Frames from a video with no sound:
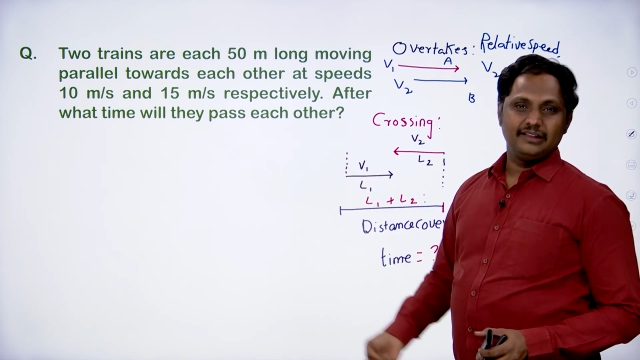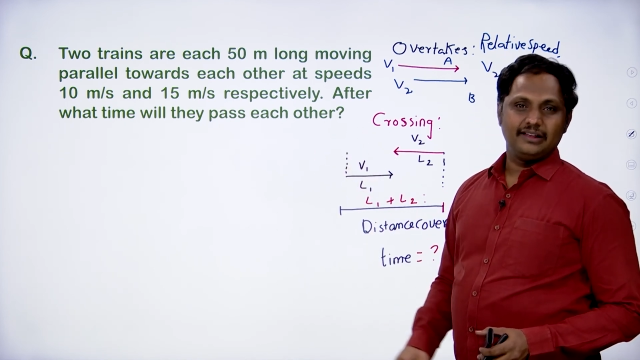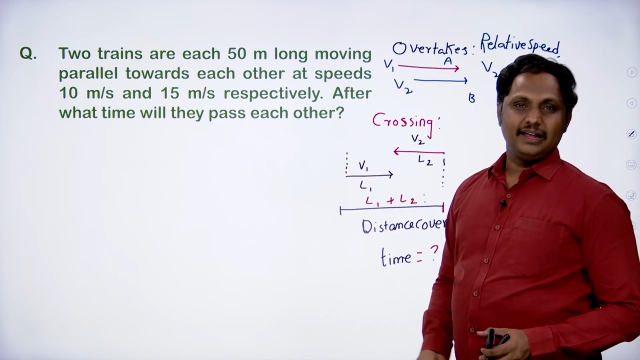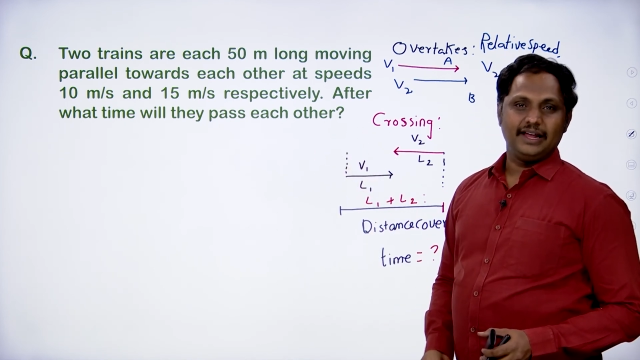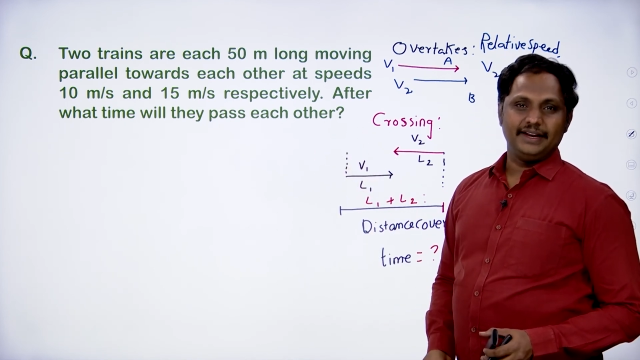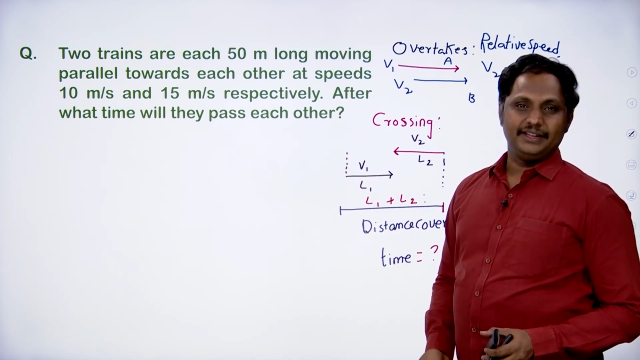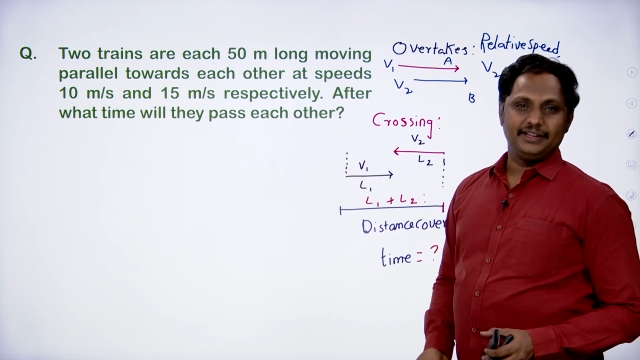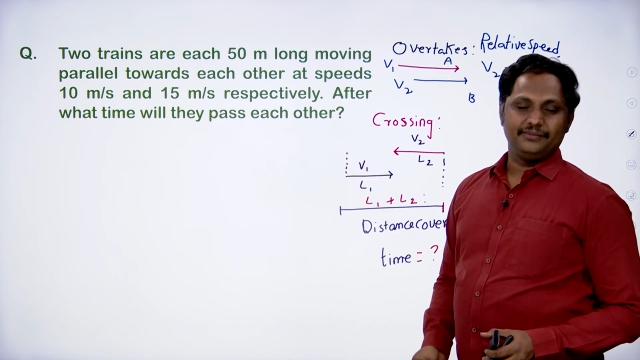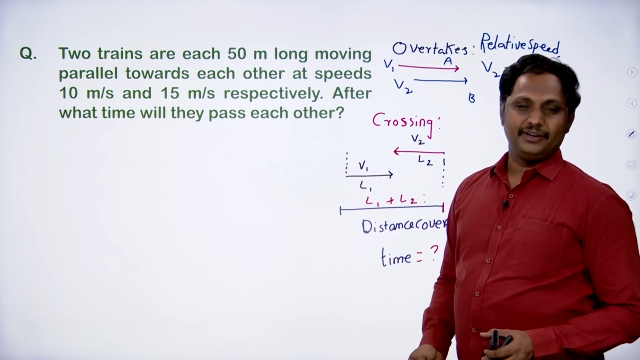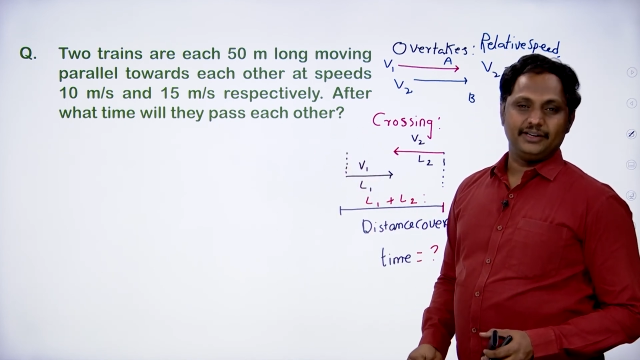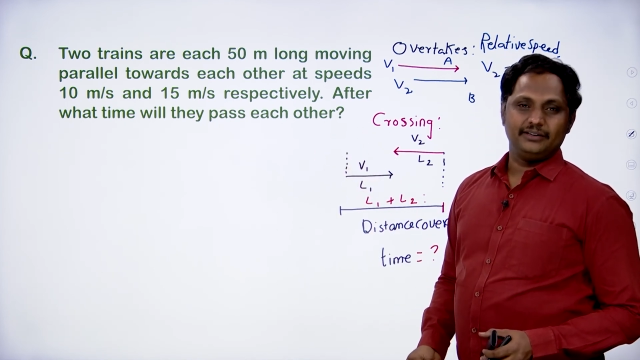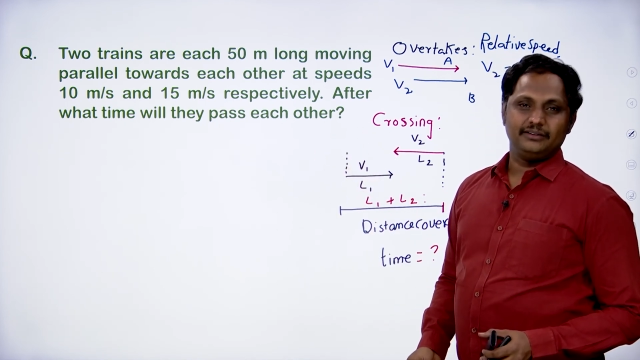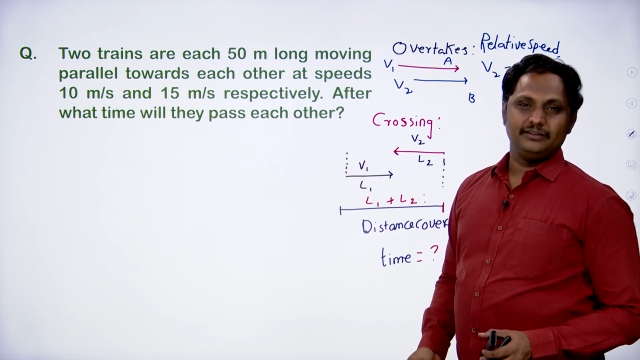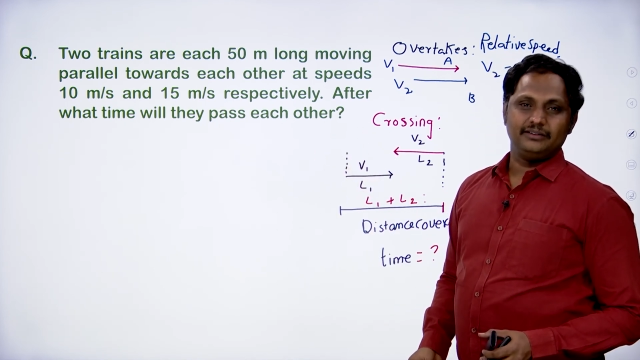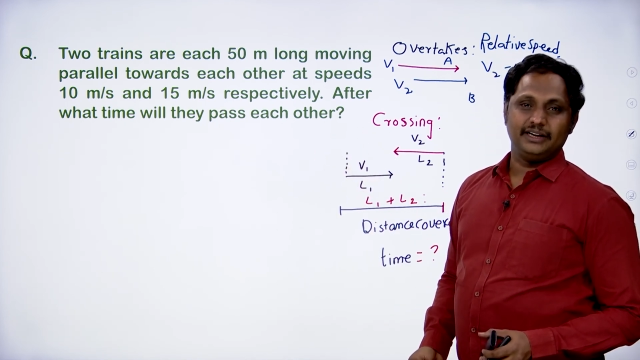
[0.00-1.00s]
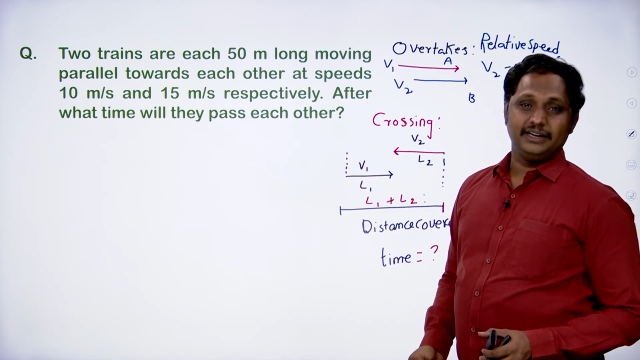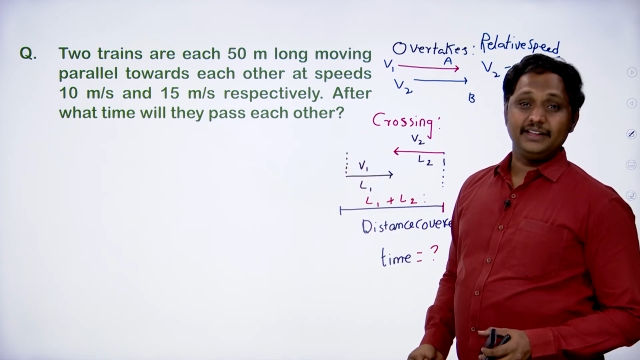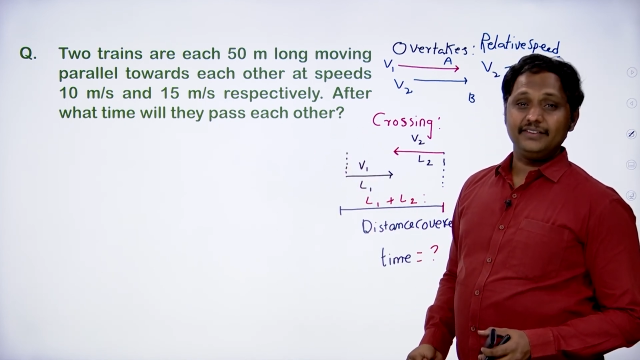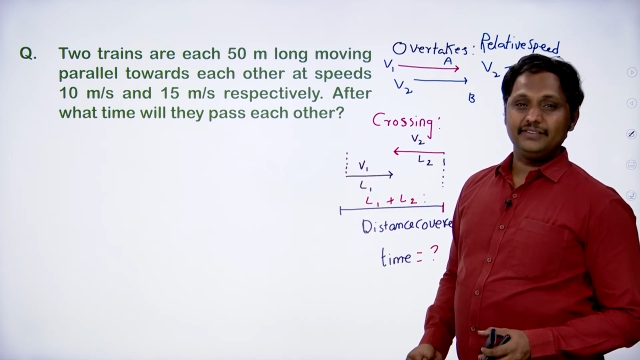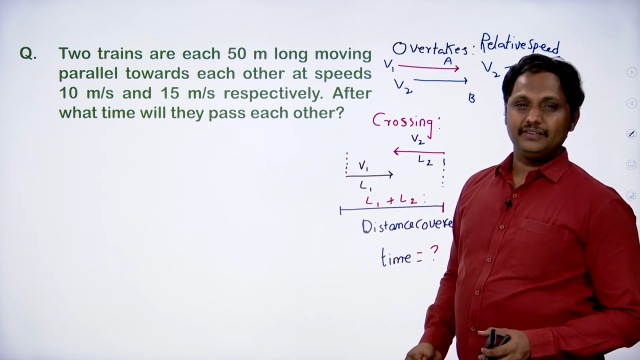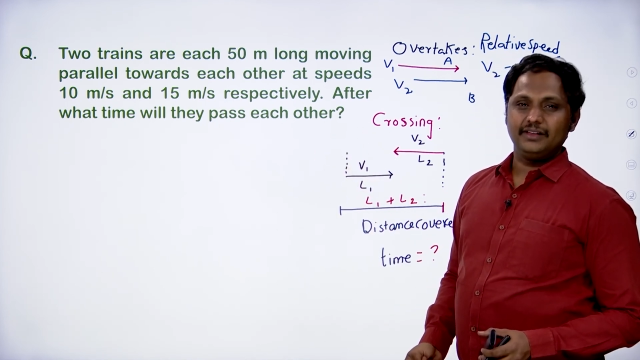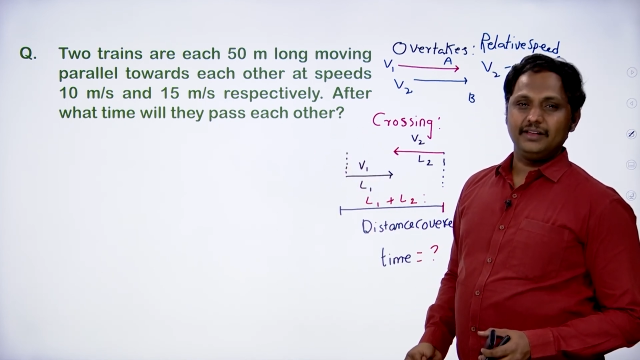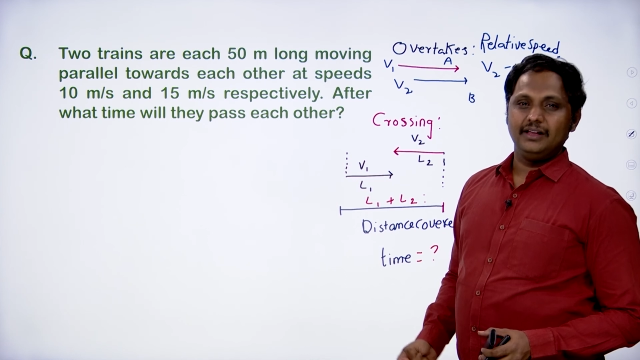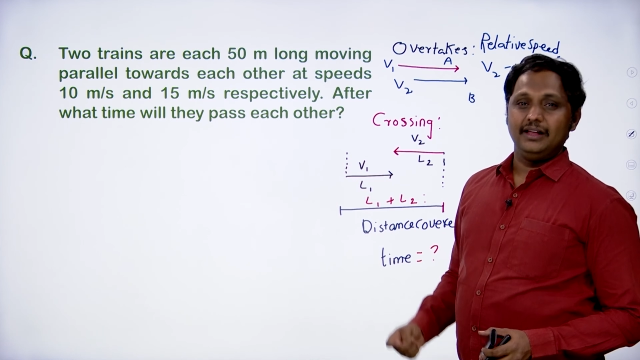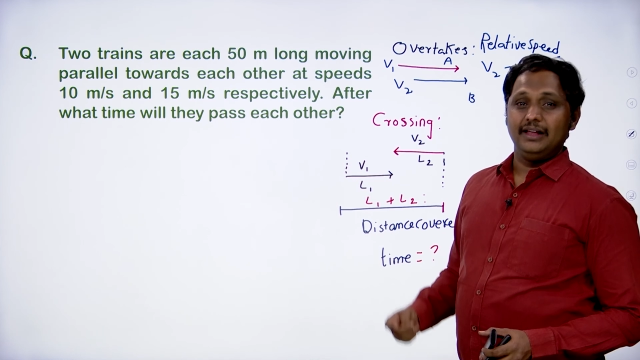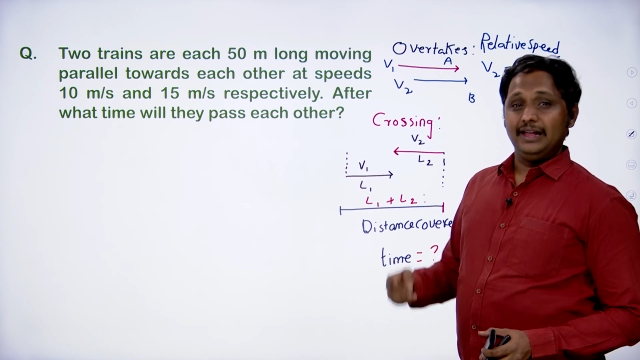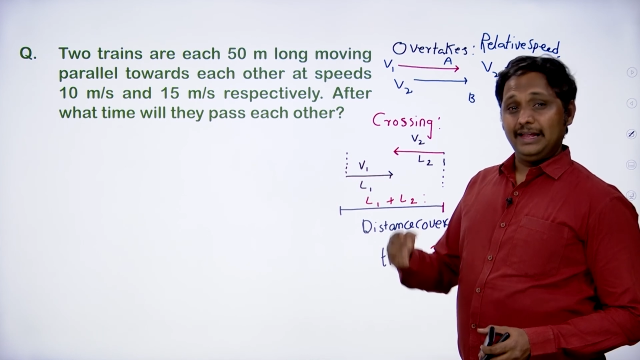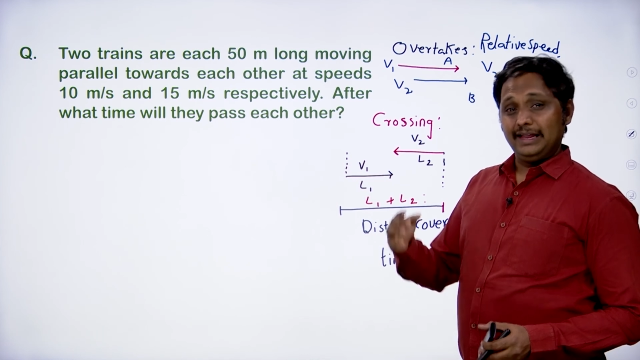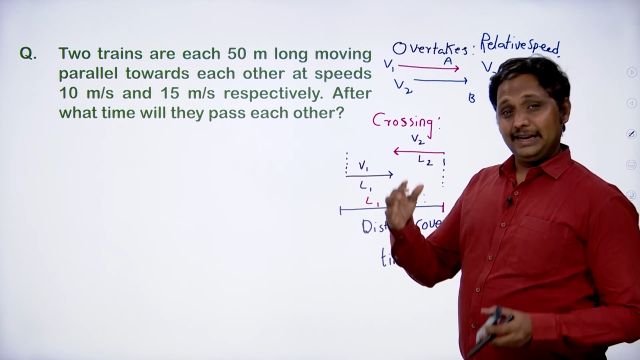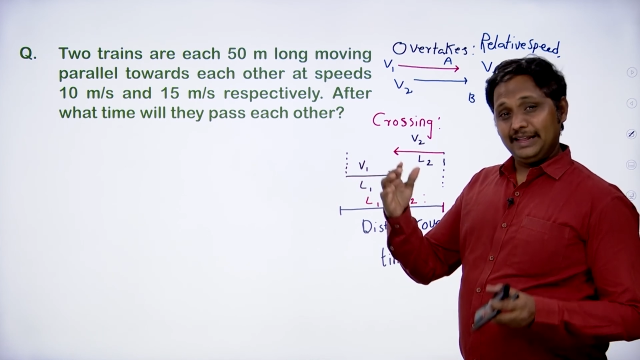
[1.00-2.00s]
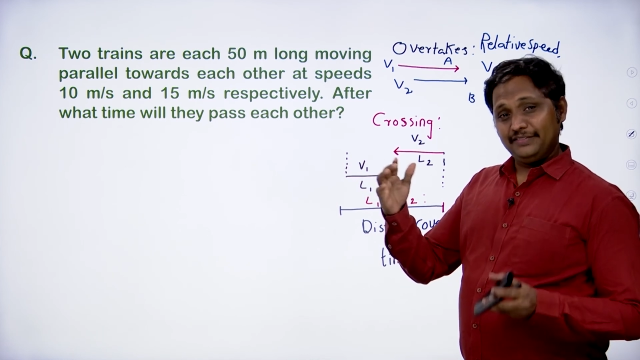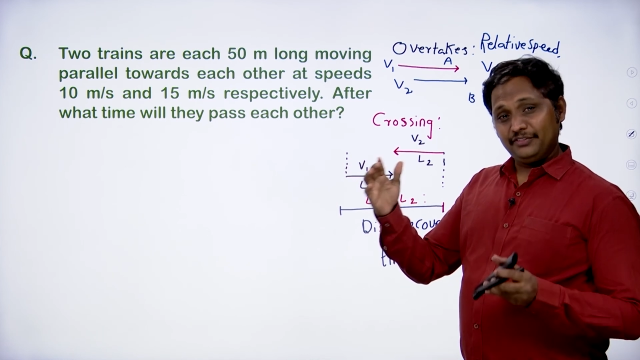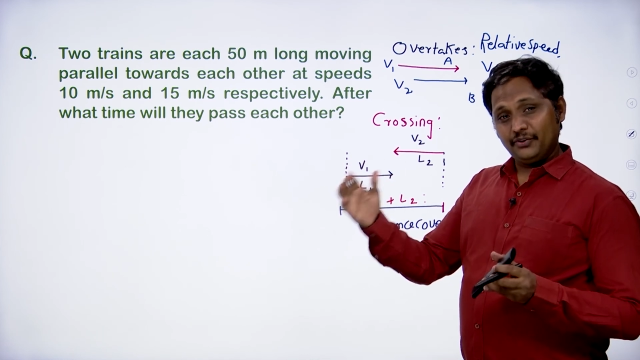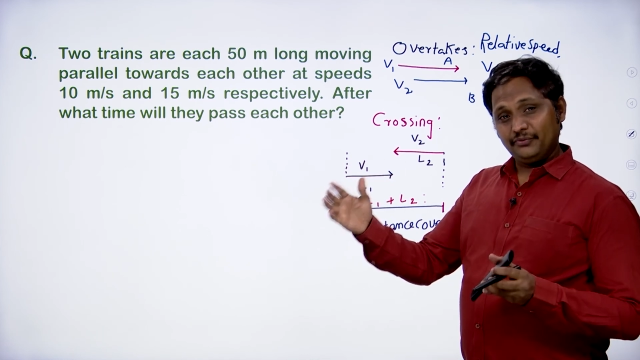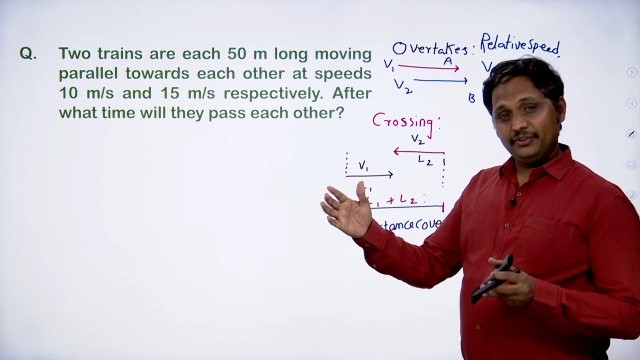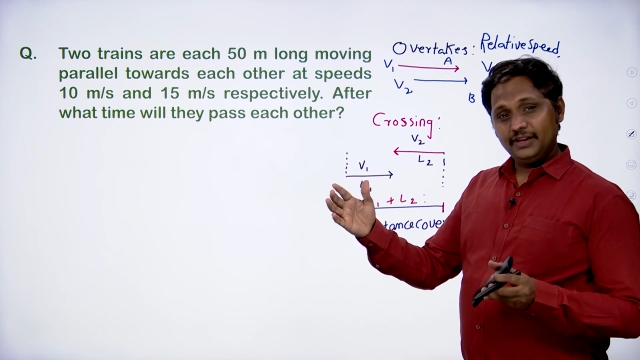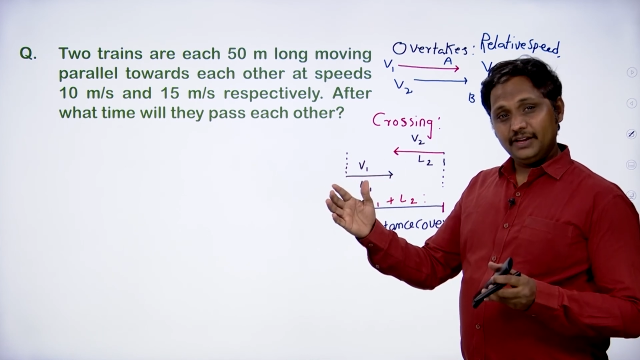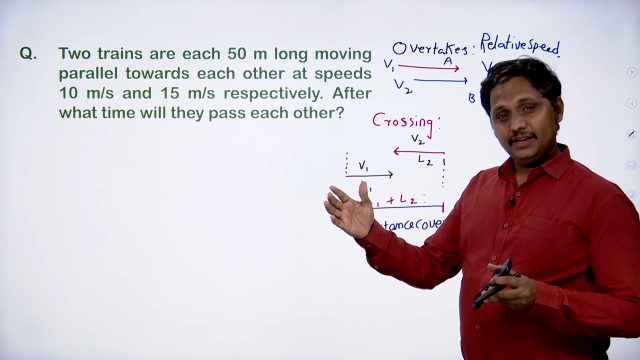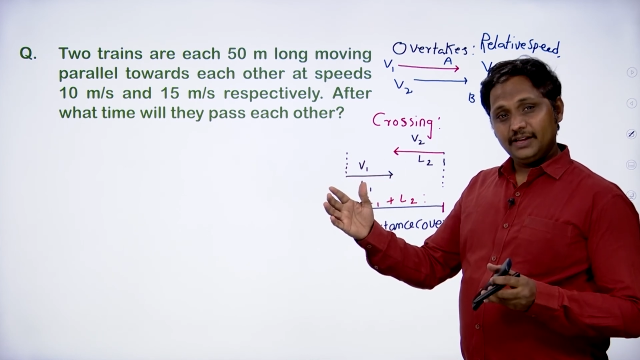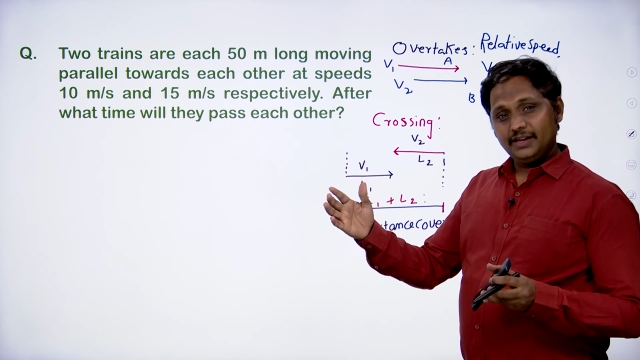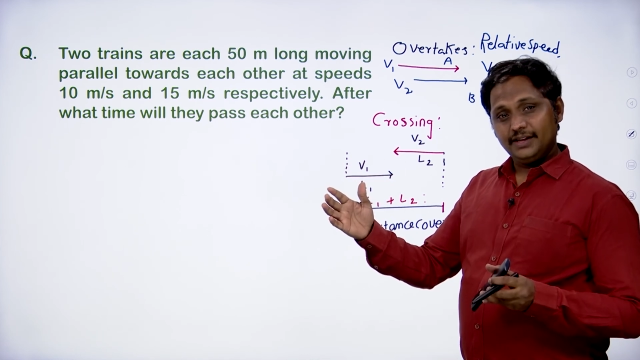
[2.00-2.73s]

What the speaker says: another one, that is length of the